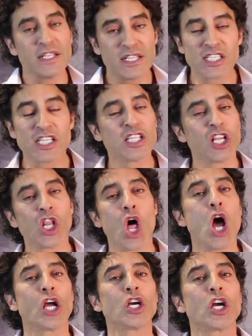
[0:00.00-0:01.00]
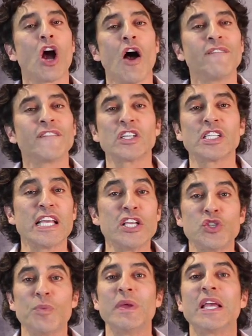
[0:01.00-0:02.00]
This is a longer
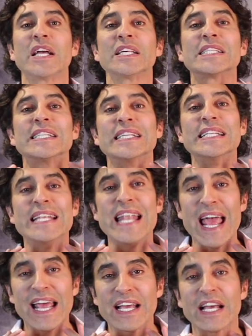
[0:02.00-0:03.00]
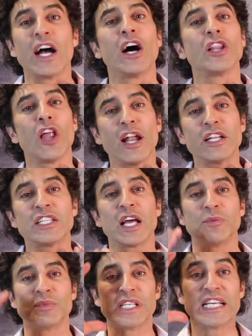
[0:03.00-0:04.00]
conversation because the neck a lot of
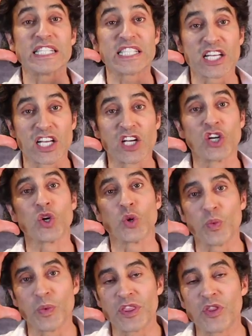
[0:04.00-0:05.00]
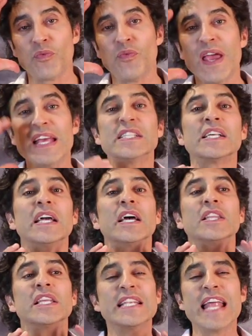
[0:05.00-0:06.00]
times isn't congruent with the face.
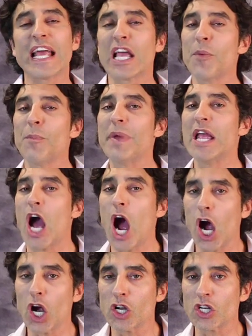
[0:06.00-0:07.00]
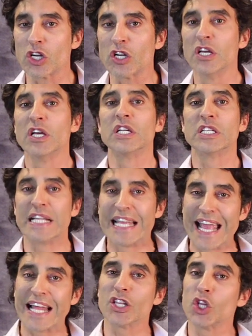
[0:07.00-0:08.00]
The neck can be harder to
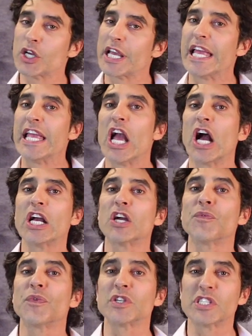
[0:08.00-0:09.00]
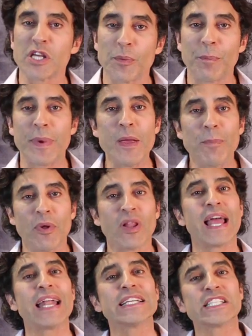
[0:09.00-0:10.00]
get looking younger for some
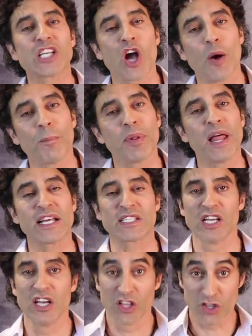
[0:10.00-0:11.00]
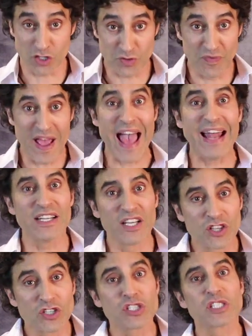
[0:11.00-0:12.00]
people, and it's complex. There's fat,
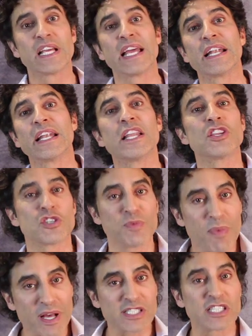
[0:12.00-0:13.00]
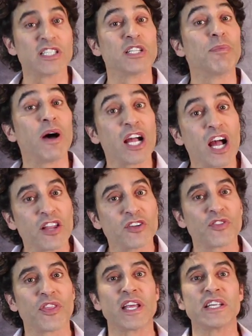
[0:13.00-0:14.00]
there's skin, and there's muscle, among
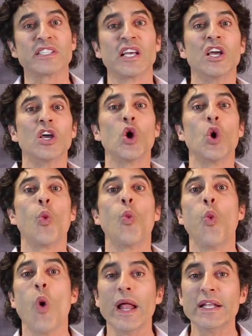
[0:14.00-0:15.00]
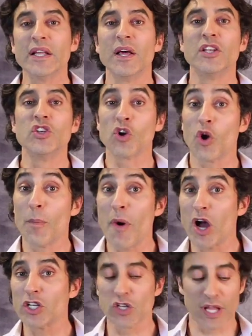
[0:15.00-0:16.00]
other things. What
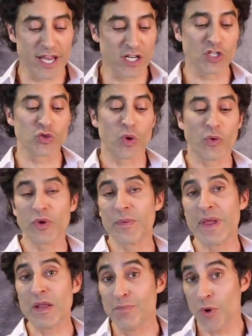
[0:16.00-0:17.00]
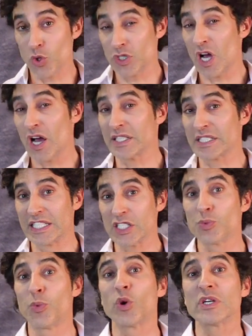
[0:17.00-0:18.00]
neuromodulators, what we mean Botox,
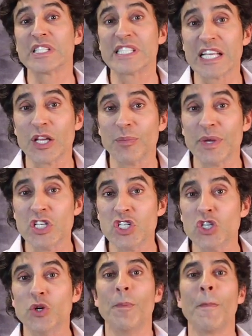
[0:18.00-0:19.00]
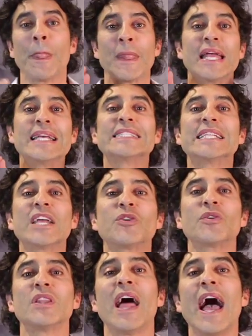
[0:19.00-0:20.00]
Dysport, and Xeomin do is they
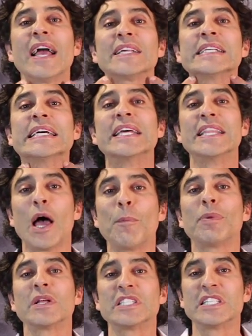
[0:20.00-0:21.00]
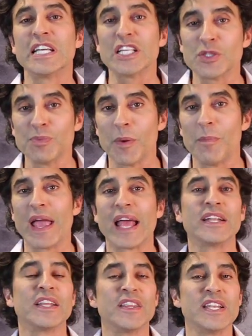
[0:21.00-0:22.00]
relax that platysma
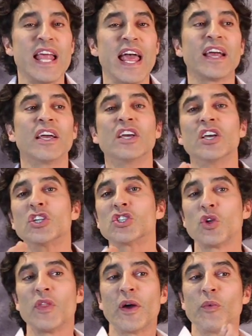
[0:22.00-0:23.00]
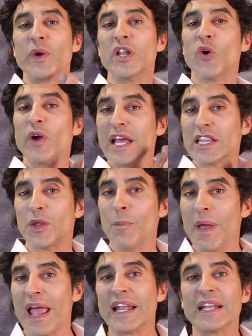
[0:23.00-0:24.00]
band in the neck so that we don't get the
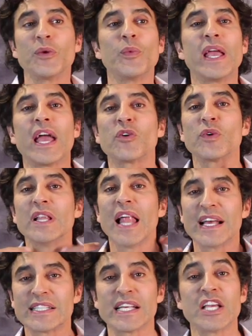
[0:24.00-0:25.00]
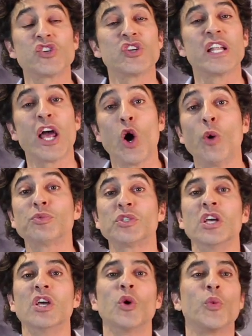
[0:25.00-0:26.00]
banding, we get relaxation. It
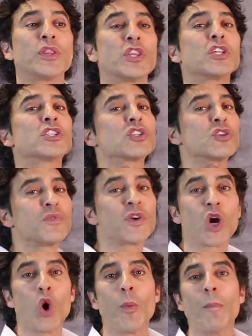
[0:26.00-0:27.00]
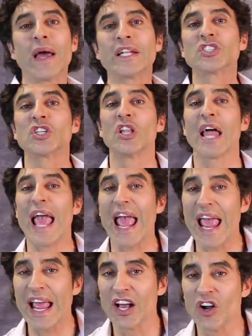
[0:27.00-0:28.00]
helps with the cervical mental
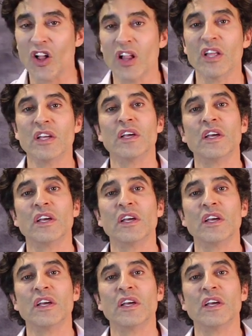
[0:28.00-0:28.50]
angle.